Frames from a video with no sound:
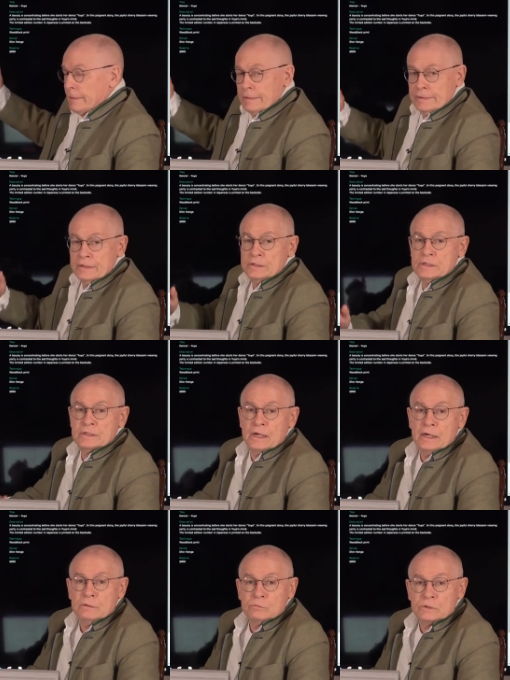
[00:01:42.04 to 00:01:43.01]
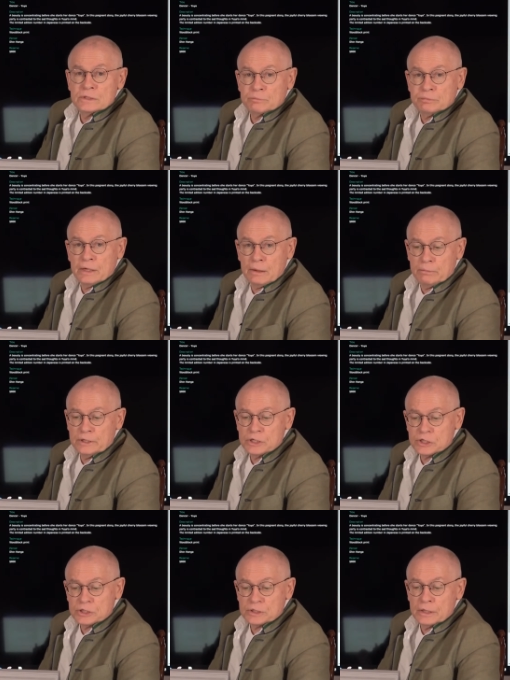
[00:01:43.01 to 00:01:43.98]
The design was
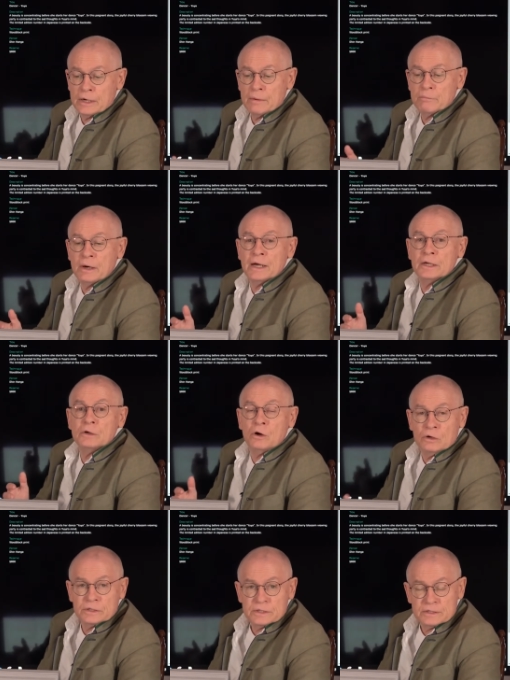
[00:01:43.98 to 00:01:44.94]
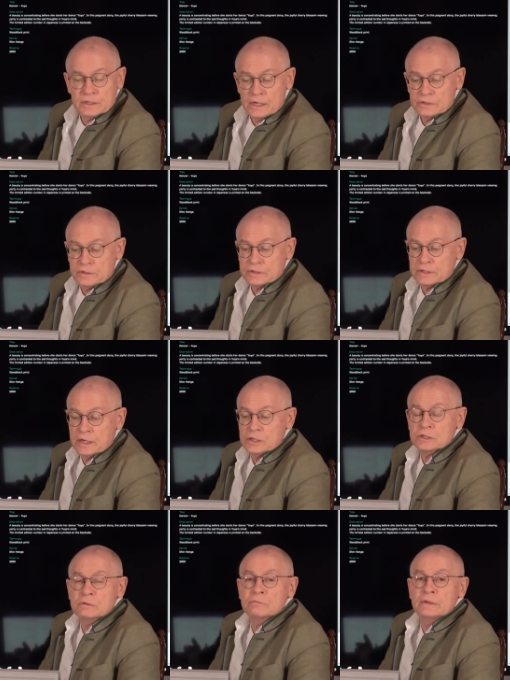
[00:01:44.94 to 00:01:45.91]
published uh, by an artist
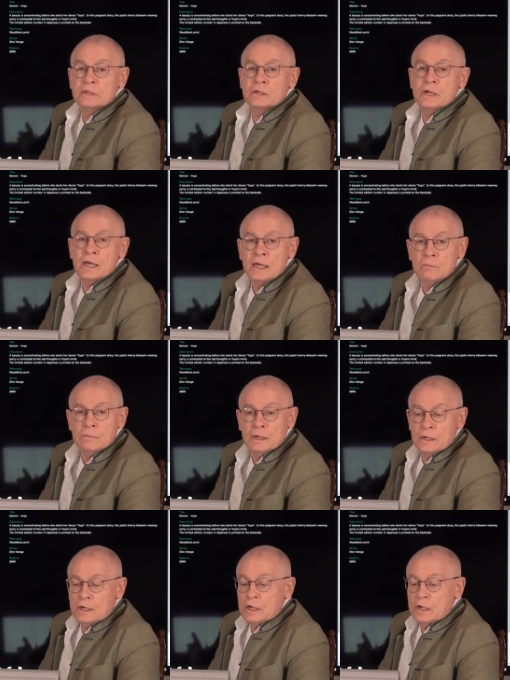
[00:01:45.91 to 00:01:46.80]
association with the name